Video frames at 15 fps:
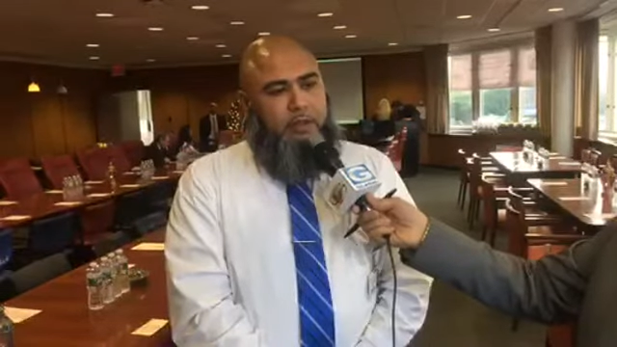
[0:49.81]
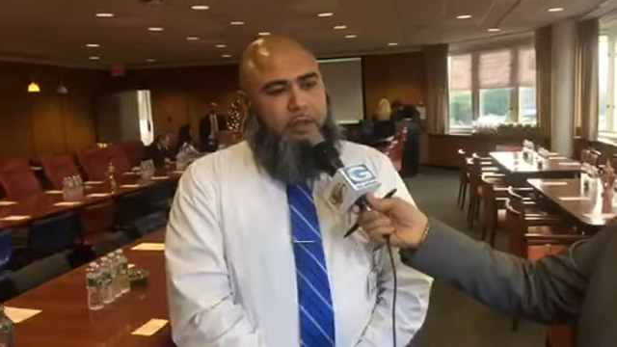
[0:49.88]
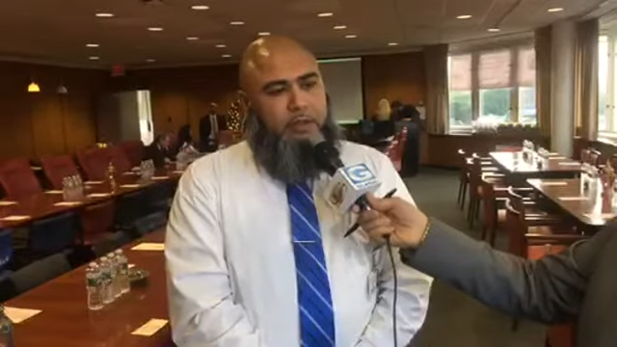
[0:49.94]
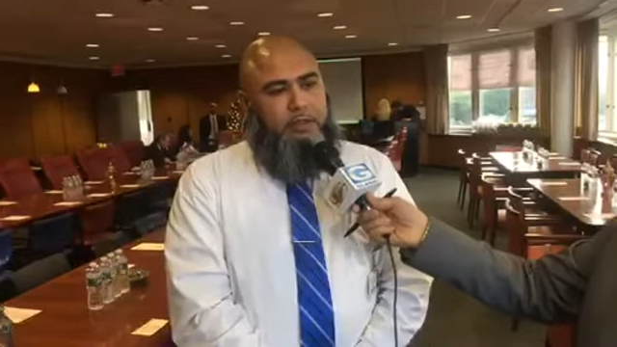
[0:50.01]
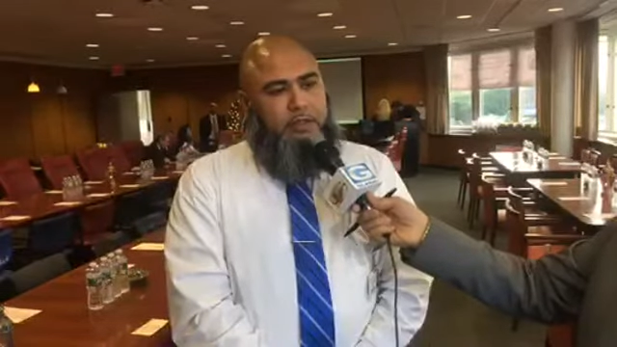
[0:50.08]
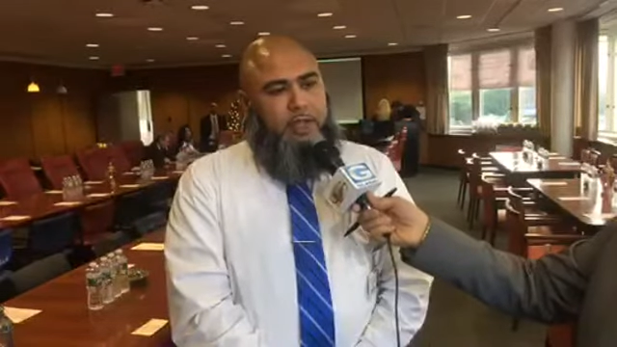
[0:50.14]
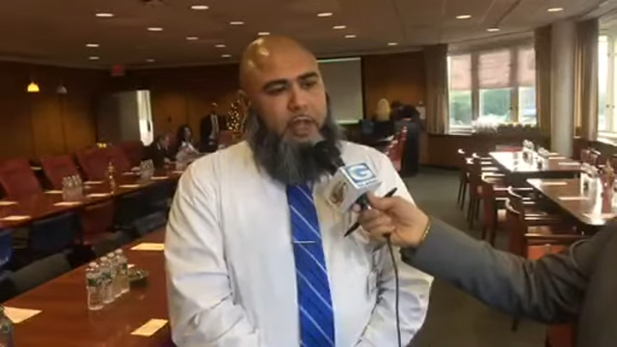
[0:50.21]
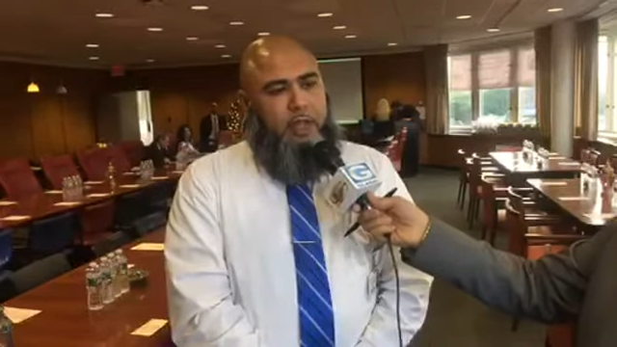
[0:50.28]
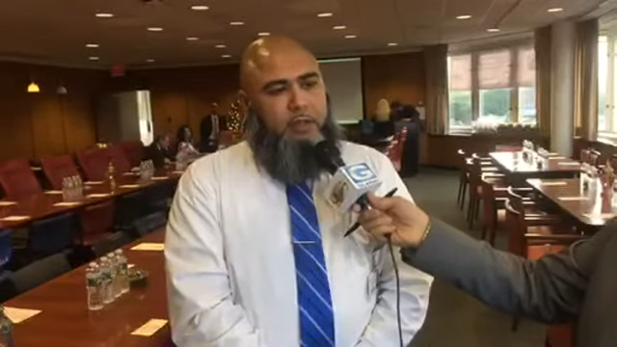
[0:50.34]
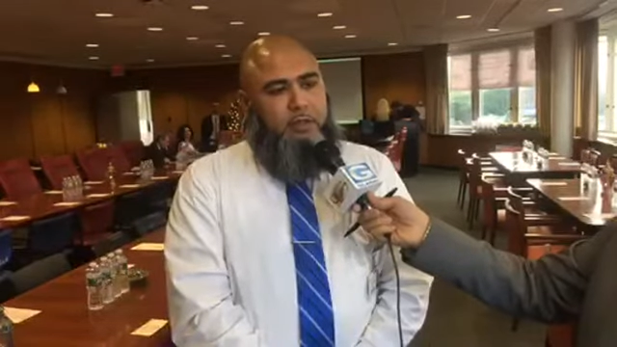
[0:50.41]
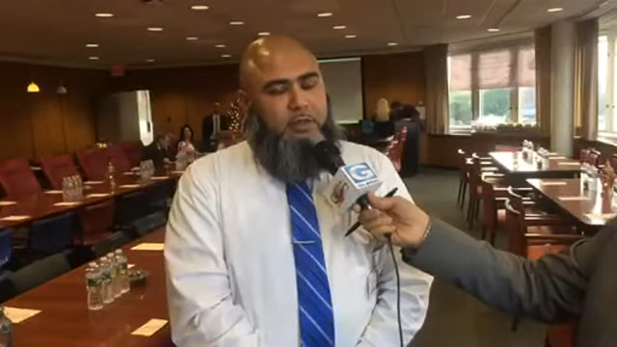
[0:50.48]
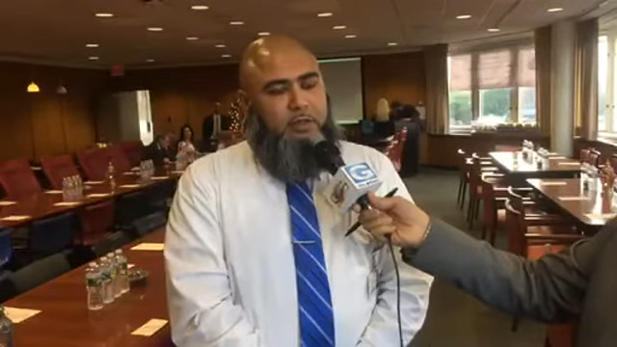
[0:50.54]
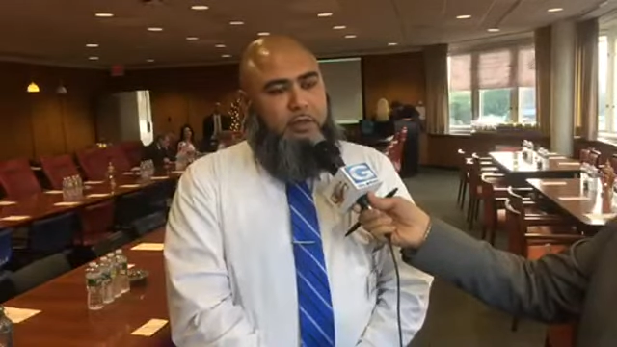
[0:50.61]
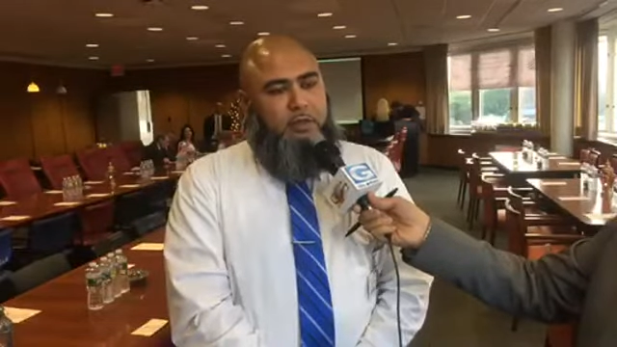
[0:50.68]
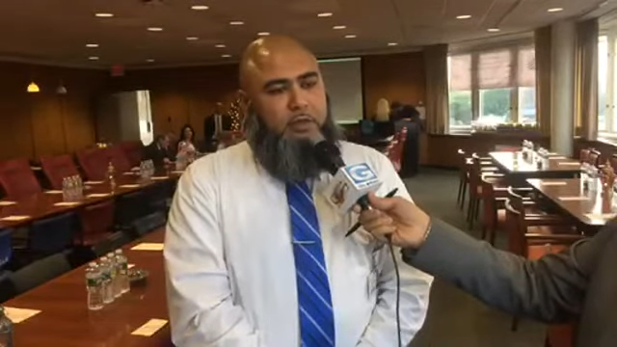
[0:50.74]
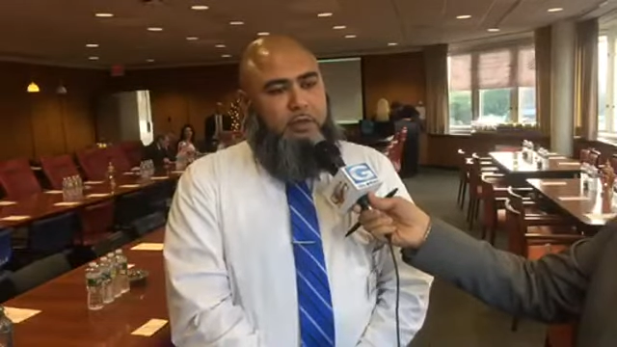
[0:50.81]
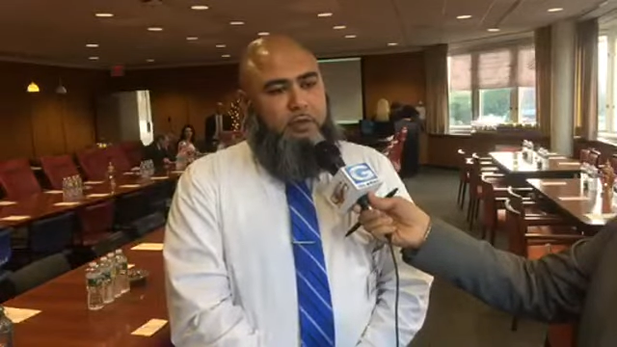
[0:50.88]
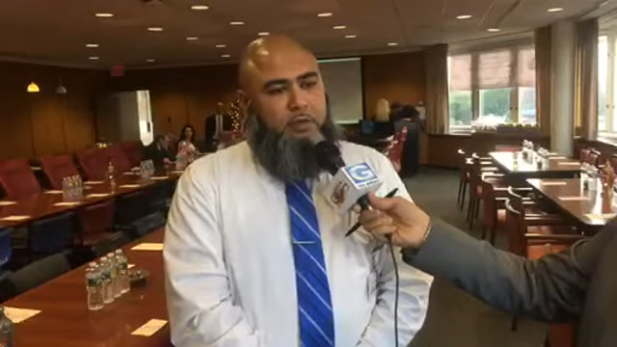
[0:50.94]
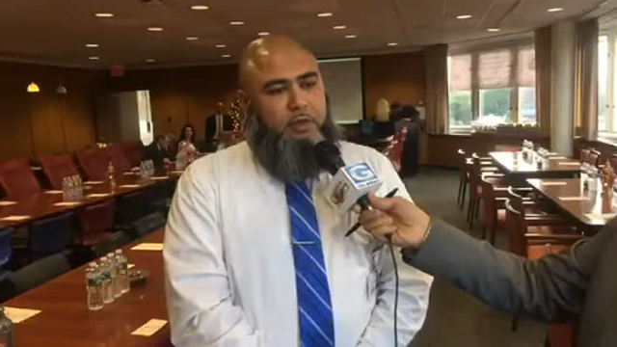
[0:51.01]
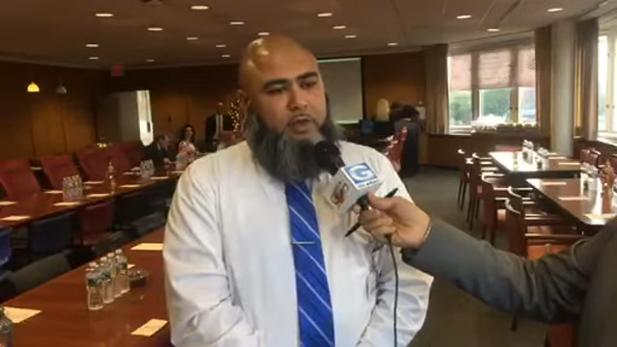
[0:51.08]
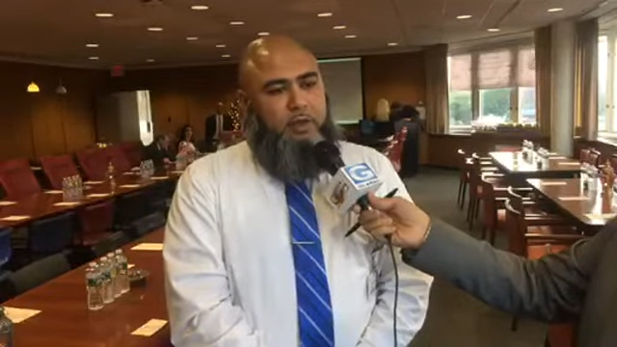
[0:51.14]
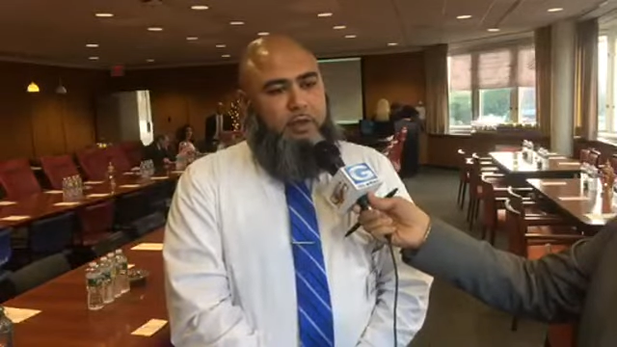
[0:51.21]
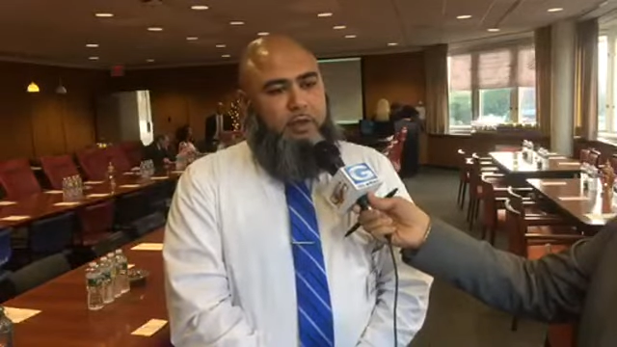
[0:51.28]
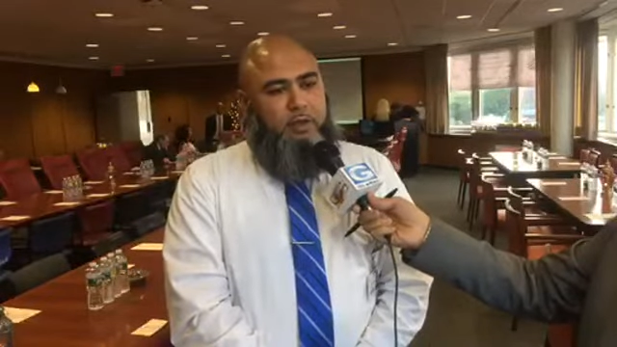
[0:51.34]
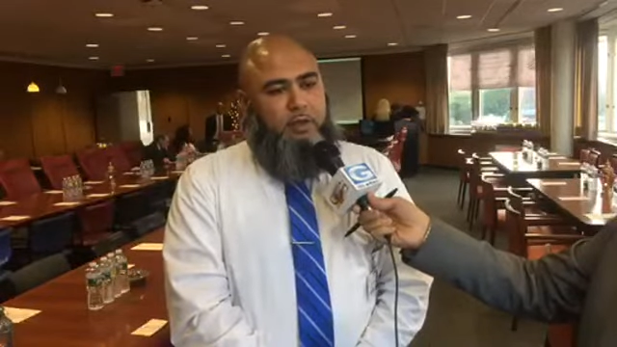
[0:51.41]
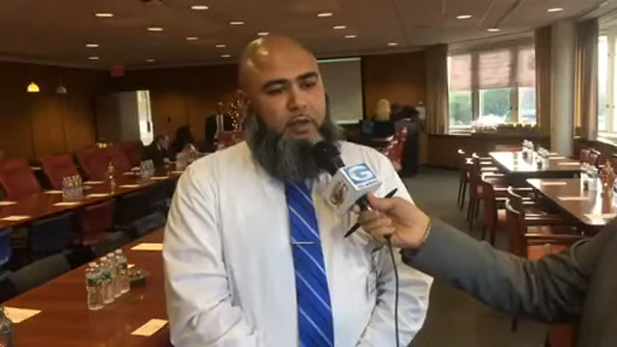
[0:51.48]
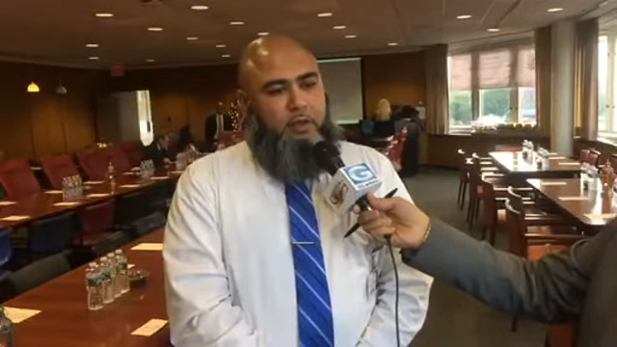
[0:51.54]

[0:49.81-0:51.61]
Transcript: is that we